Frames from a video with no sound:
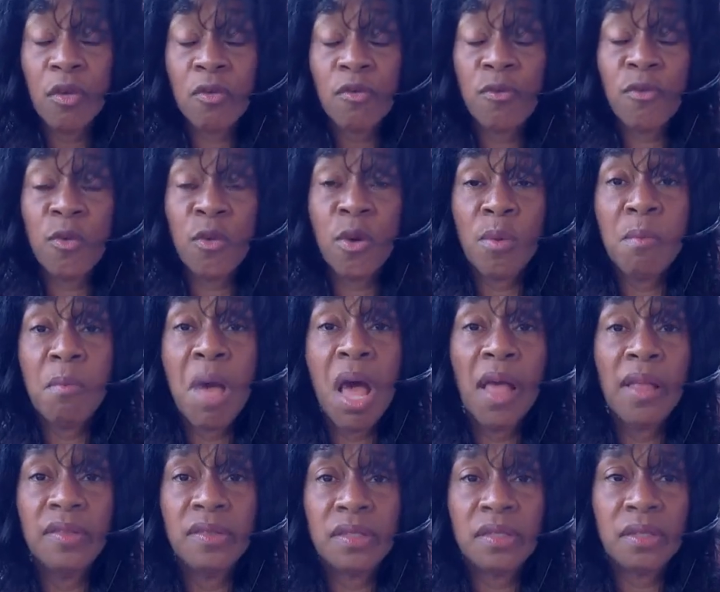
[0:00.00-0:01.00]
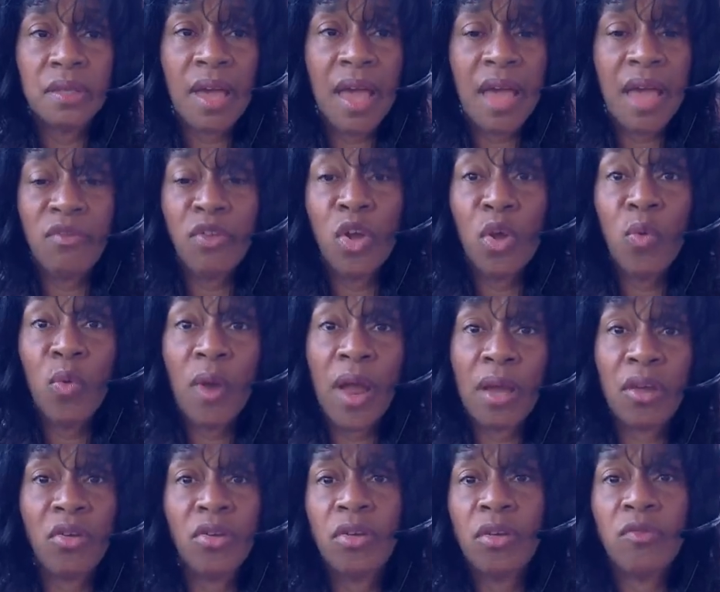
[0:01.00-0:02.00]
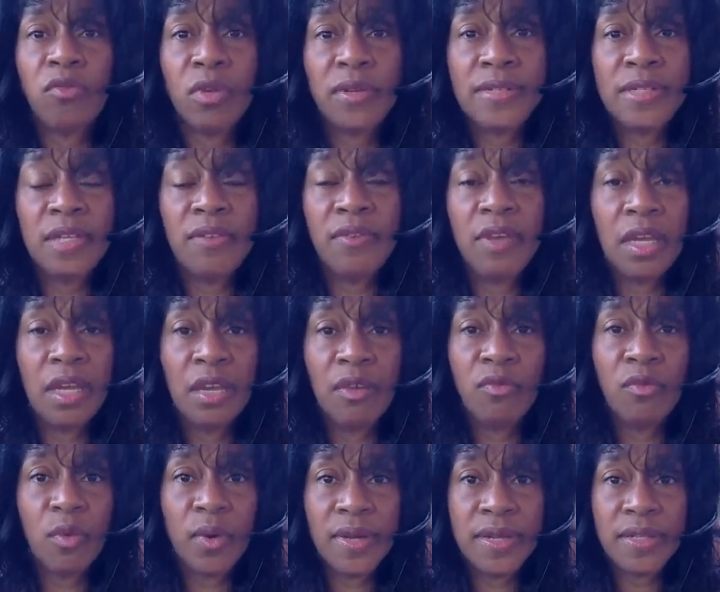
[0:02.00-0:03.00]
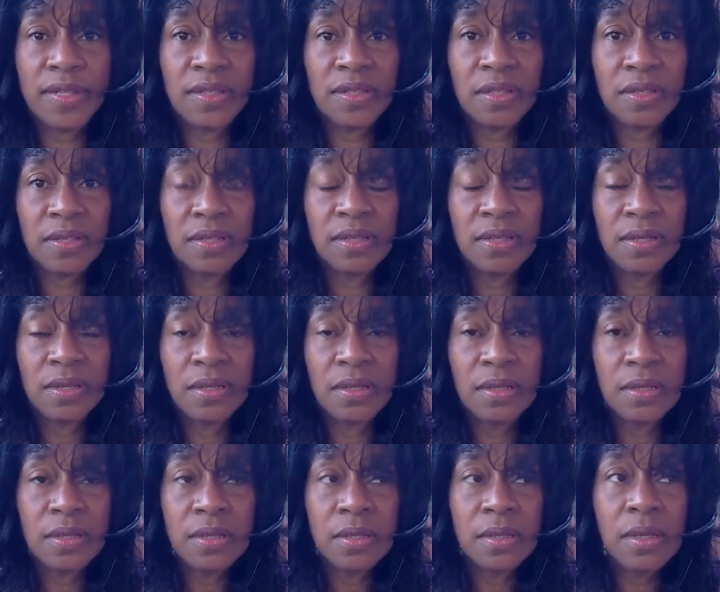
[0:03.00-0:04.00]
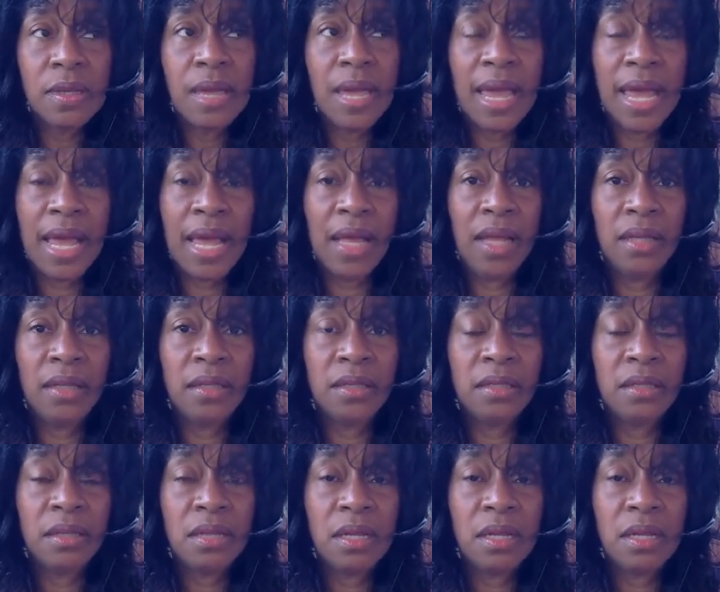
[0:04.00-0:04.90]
for months. I have no record of receiving an invoice. And